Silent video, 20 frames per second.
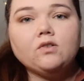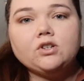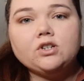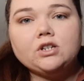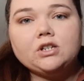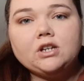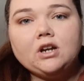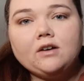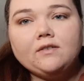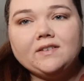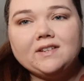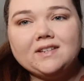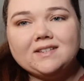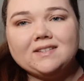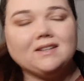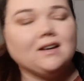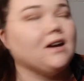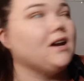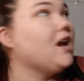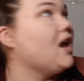It's just off to the
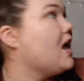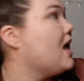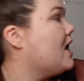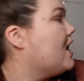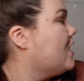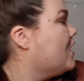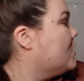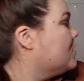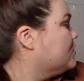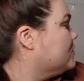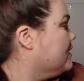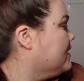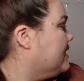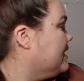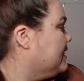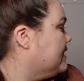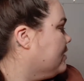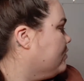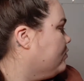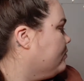side, so I
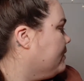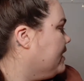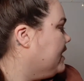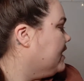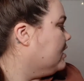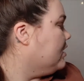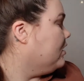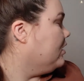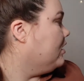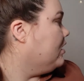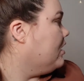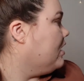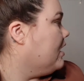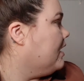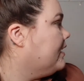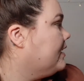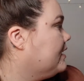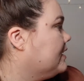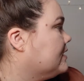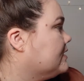think that will make it a
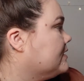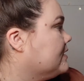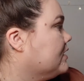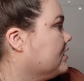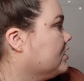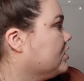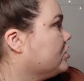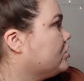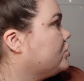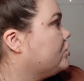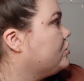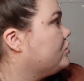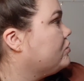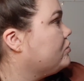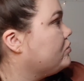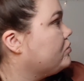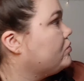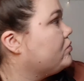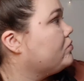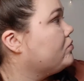lot easier
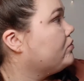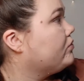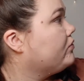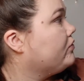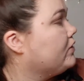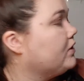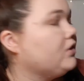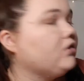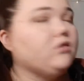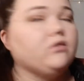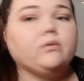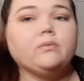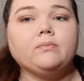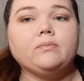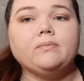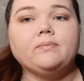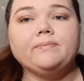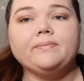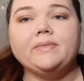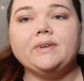to
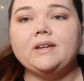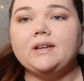film.